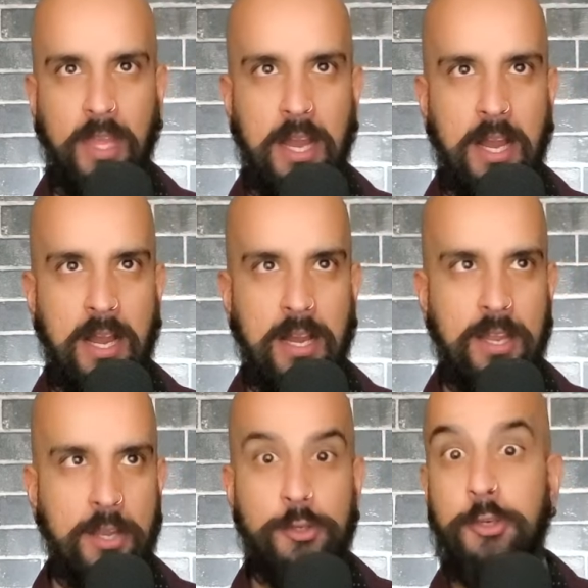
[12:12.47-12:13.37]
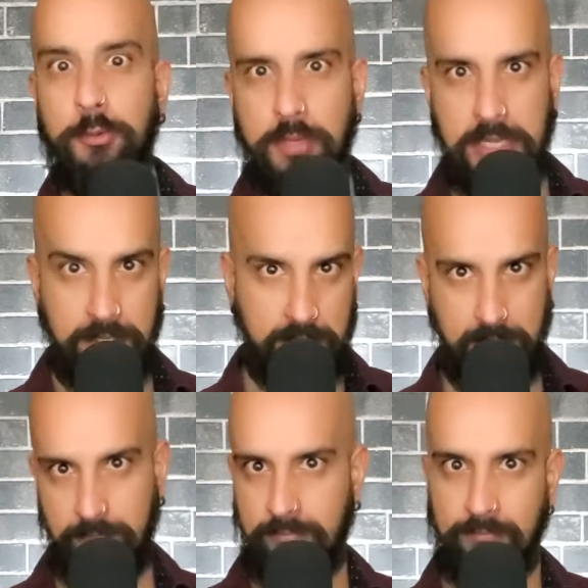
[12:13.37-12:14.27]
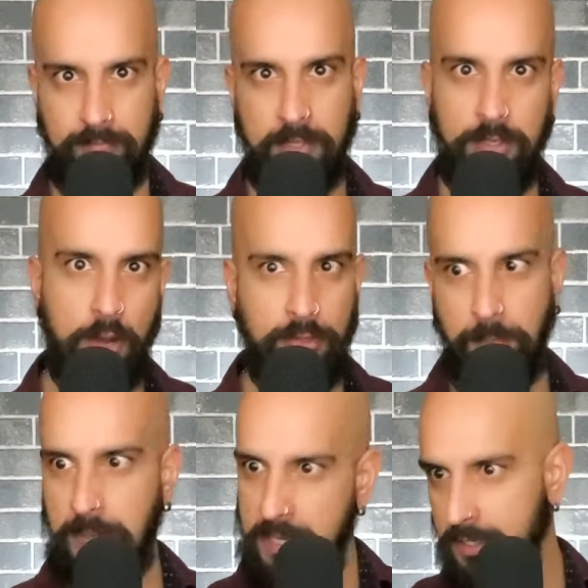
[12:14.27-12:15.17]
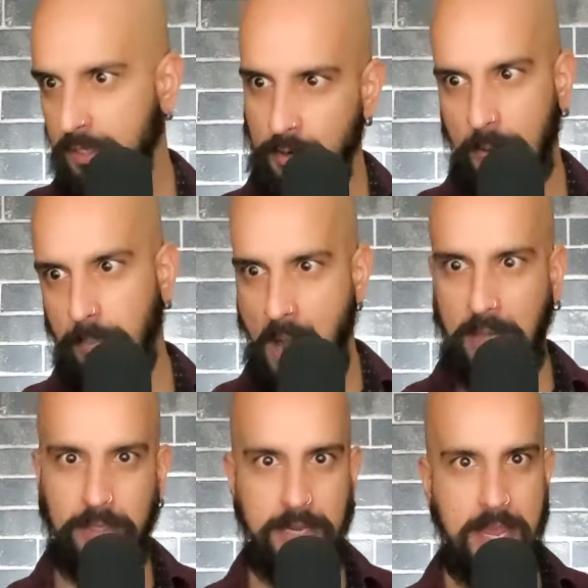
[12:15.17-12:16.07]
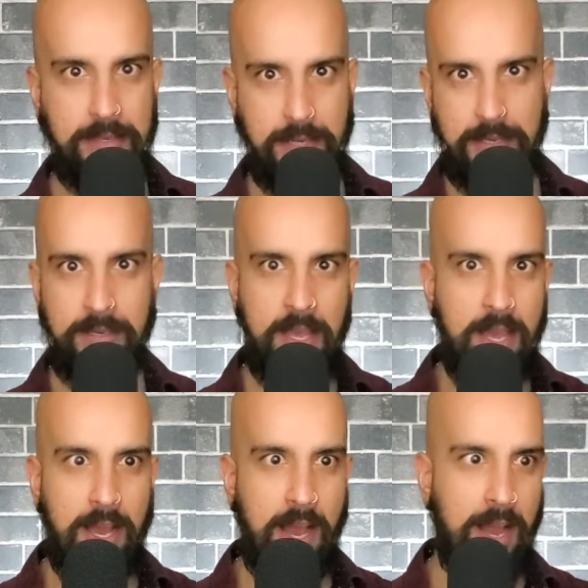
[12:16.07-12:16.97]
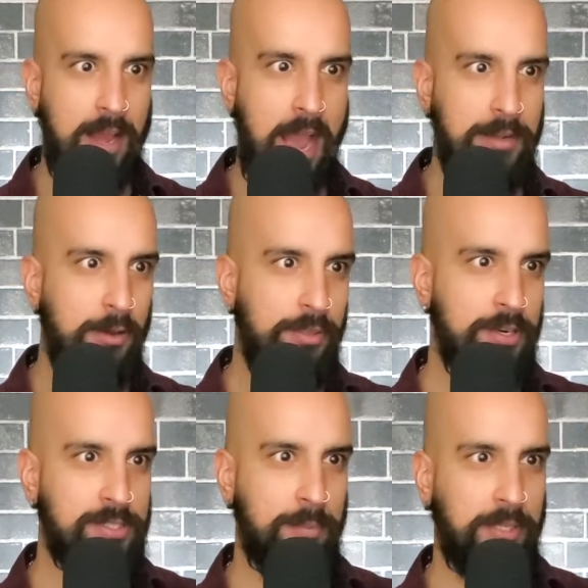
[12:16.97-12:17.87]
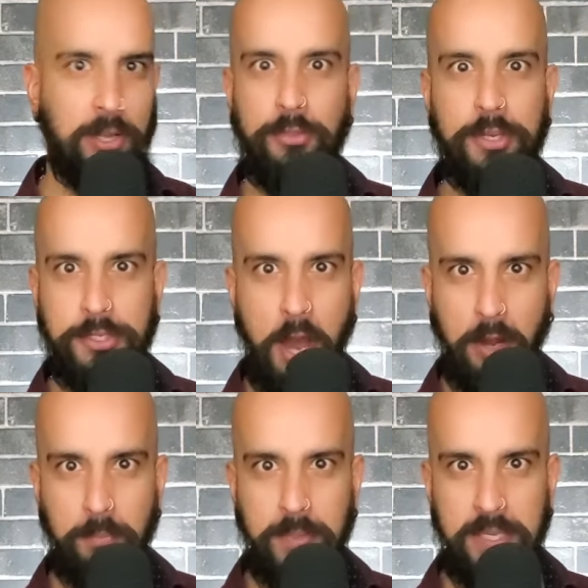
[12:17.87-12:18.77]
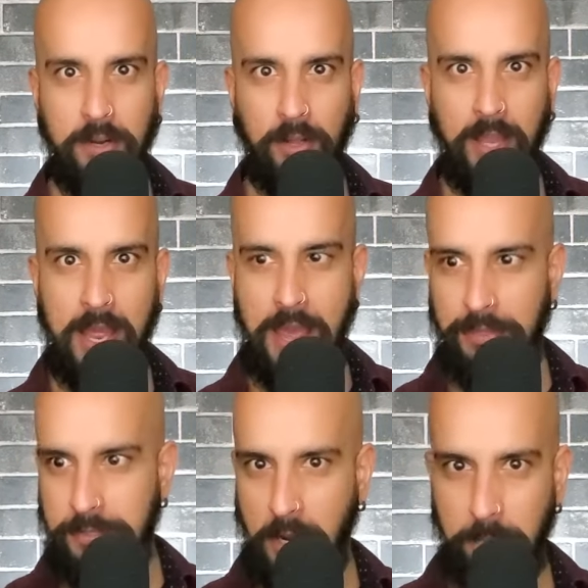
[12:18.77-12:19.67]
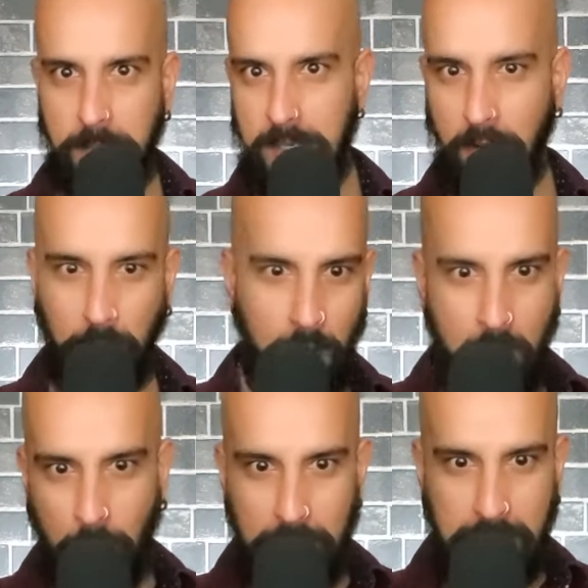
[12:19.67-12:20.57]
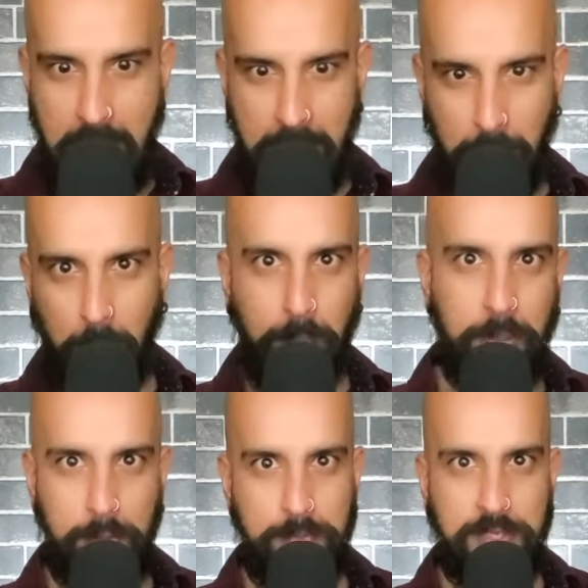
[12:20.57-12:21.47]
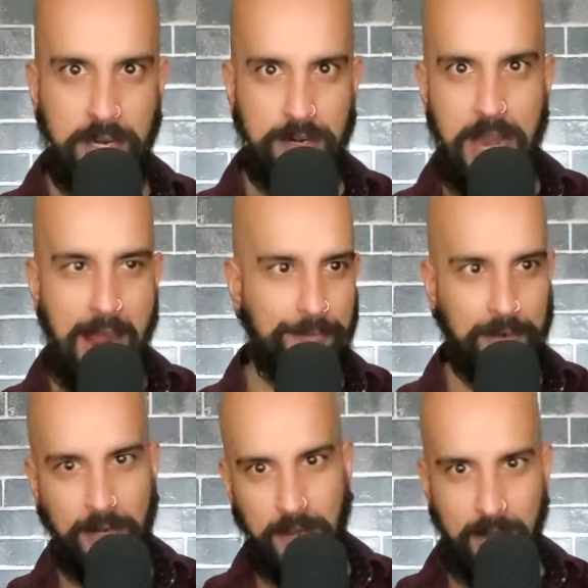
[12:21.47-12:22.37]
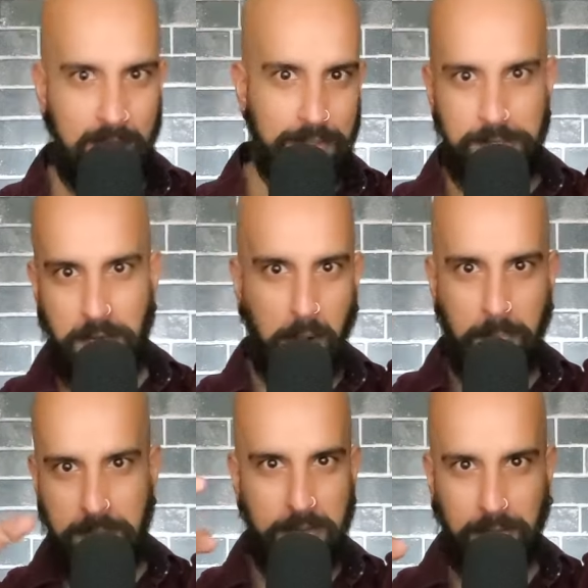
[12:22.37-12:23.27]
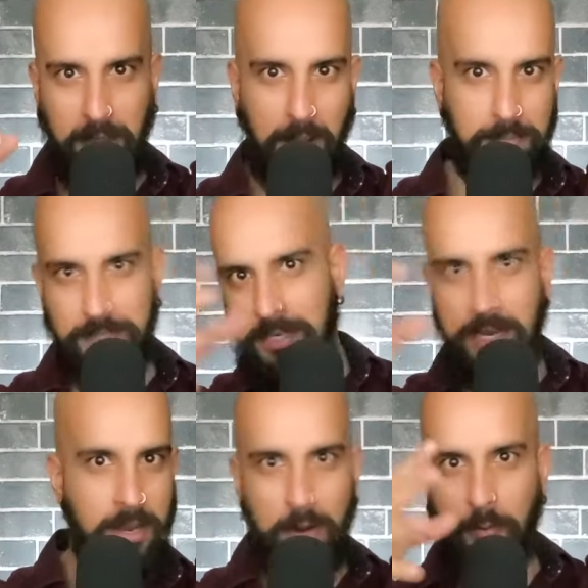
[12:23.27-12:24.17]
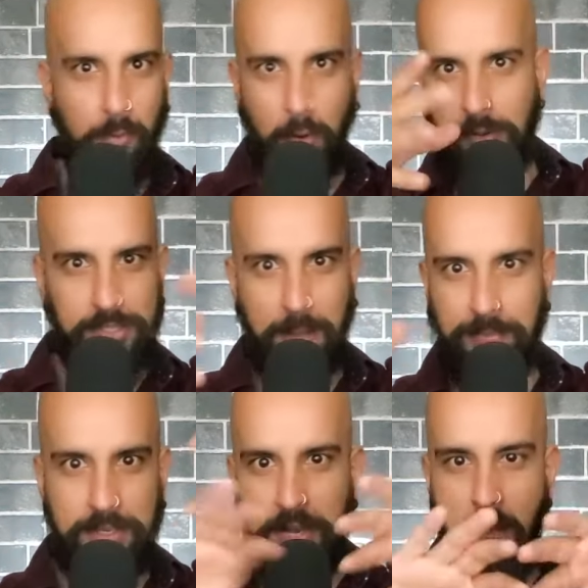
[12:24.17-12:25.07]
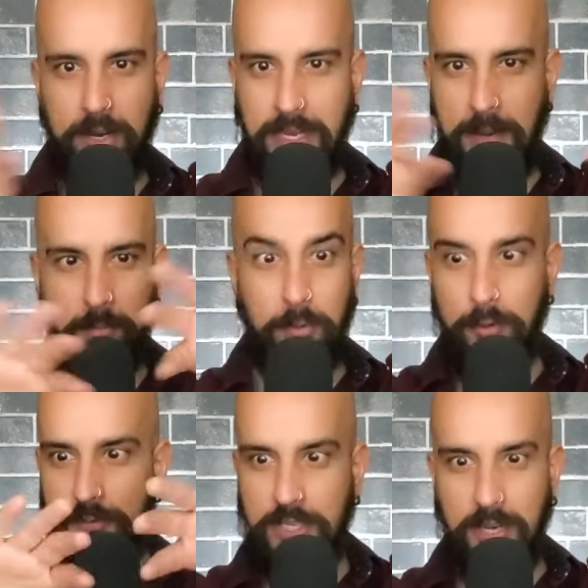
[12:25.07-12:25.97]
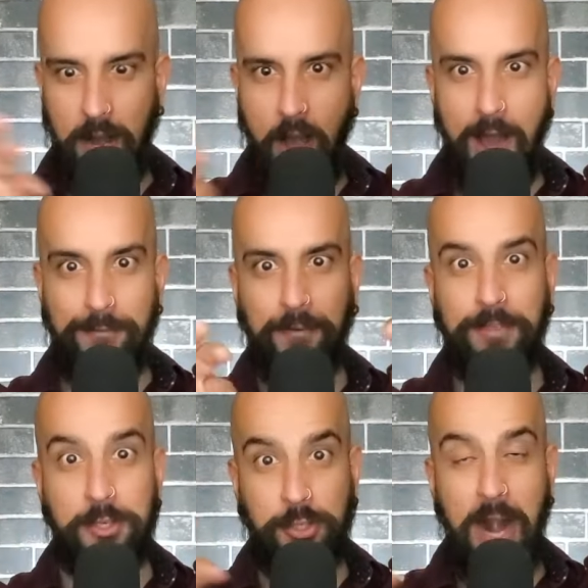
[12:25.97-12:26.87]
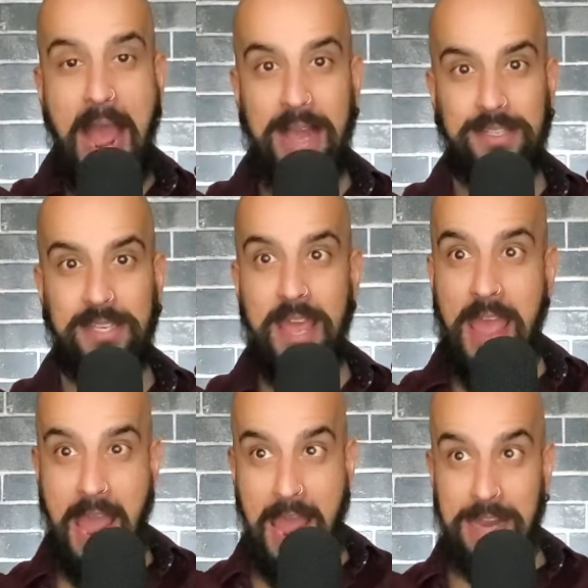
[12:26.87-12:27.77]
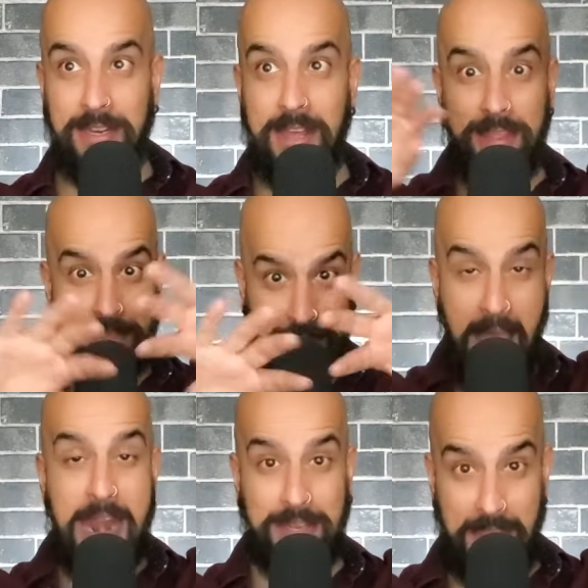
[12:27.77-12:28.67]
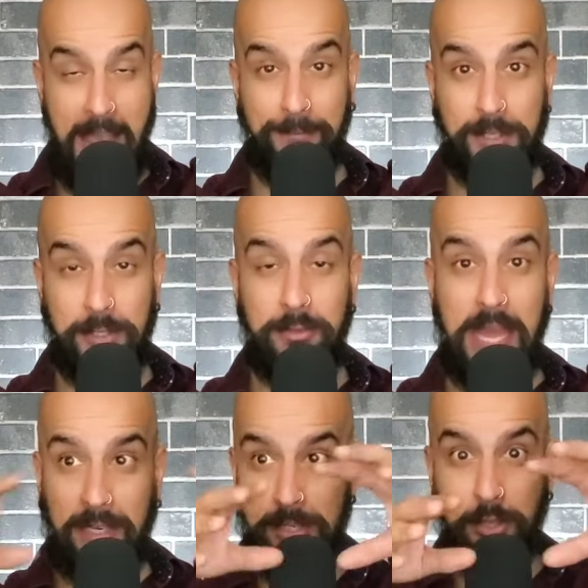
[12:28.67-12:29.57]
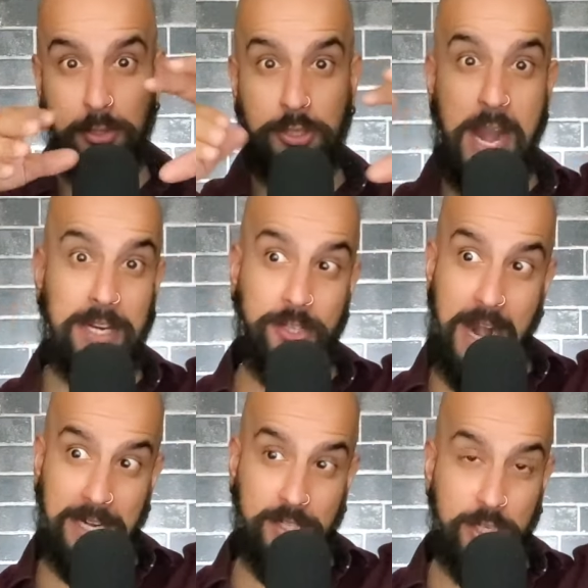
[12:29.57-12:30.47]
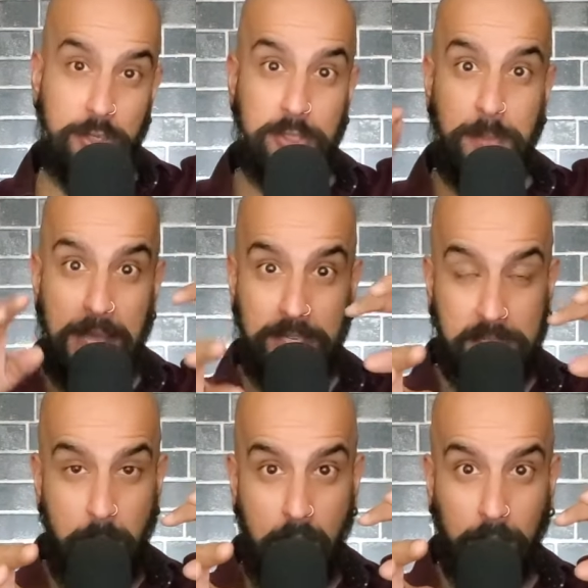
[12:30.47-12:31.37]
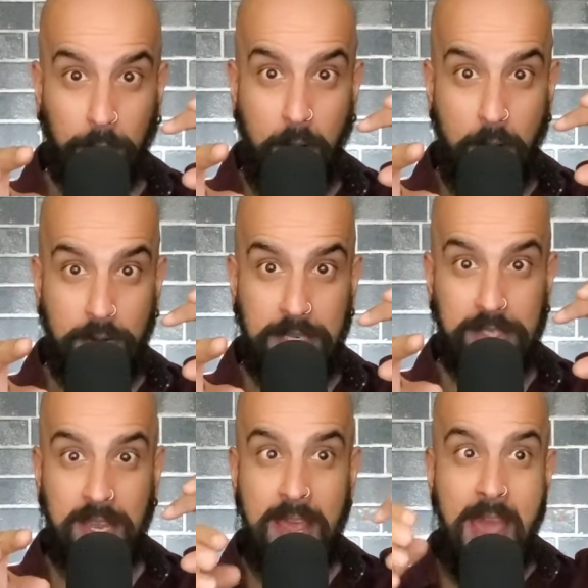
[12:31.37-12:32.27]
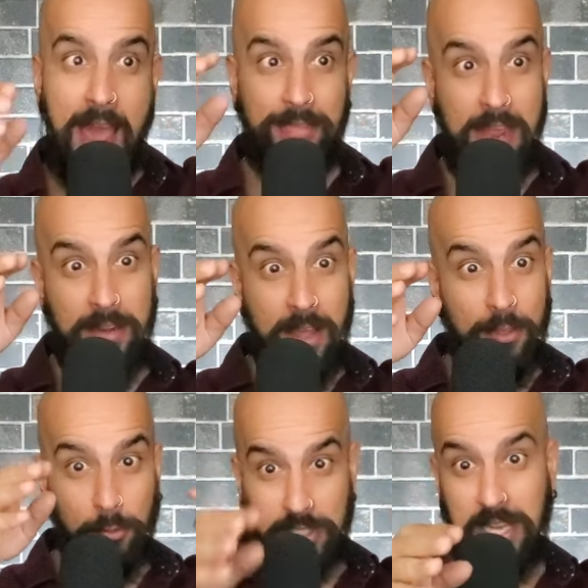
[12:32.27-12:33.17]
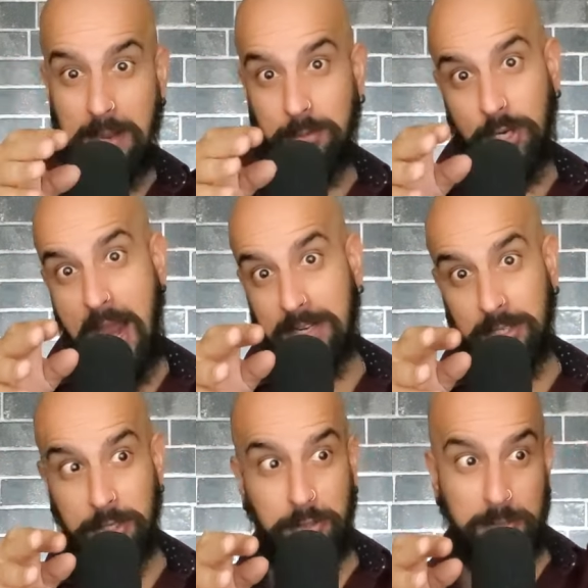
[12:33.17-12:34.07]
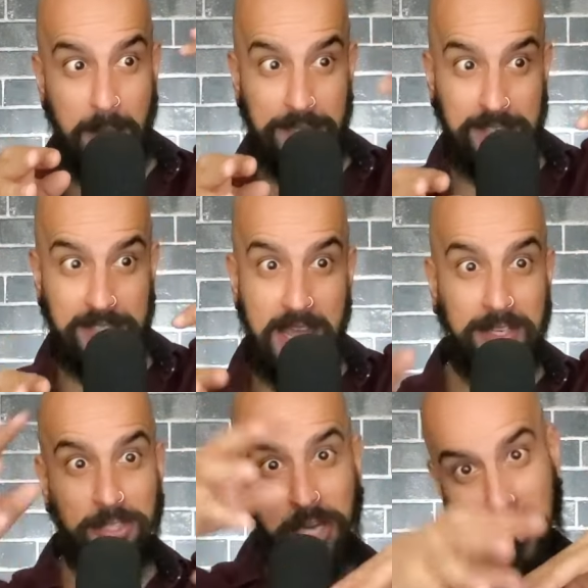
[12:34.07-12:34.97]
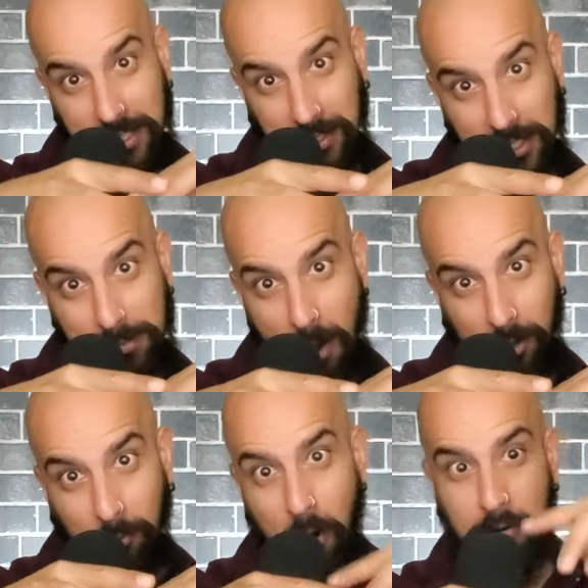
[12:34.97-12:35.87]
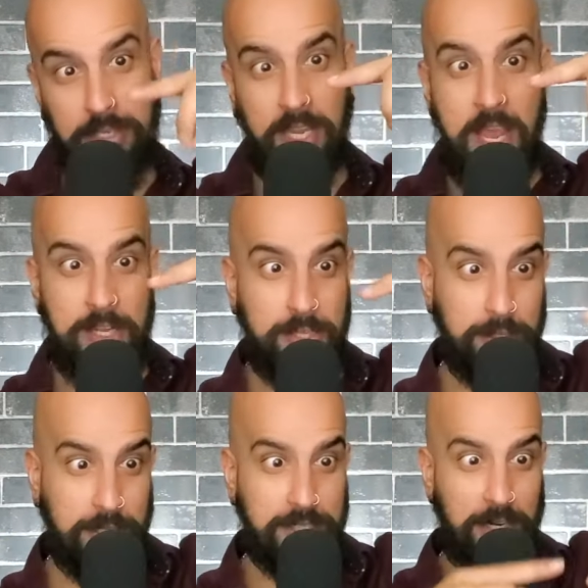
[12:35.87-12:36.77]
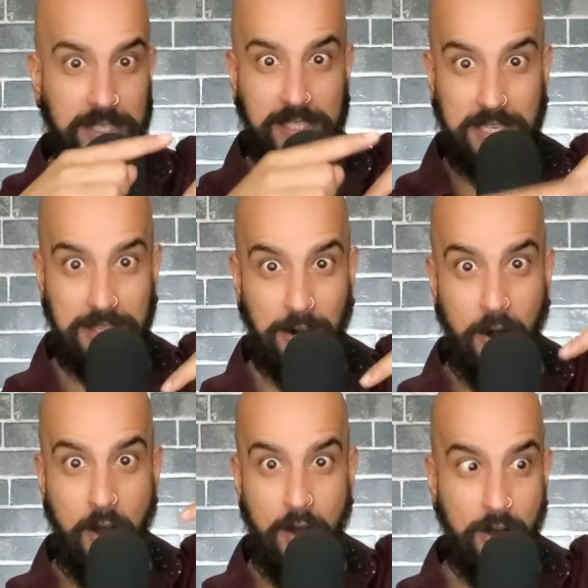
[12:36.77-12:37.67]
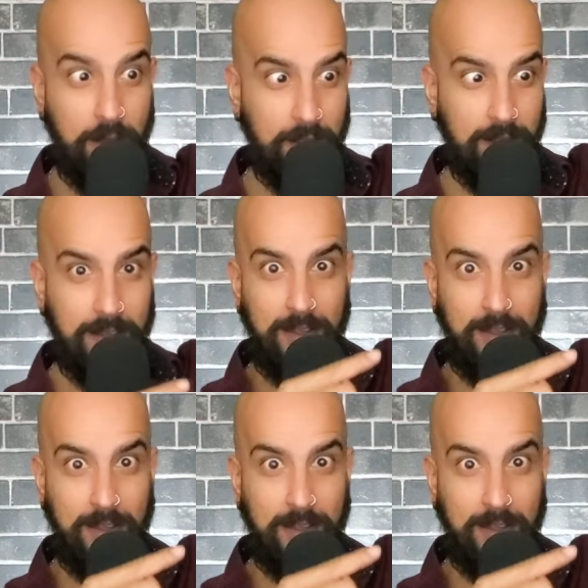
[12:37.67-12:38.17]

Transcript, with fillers: uh, uh, uh duties, you know the bee is going to pollinate and uh, i know there's something called the dung beetle and the dung beetle when an animal poops there in africa the dung beetle comes and it rolls up the dung and it moves it off of the tracks and that they have to do that because those tracks are actually used by the smaller rodents and then those same tracks are used by the snakes chasing the smaller rodents so you can start to see they're all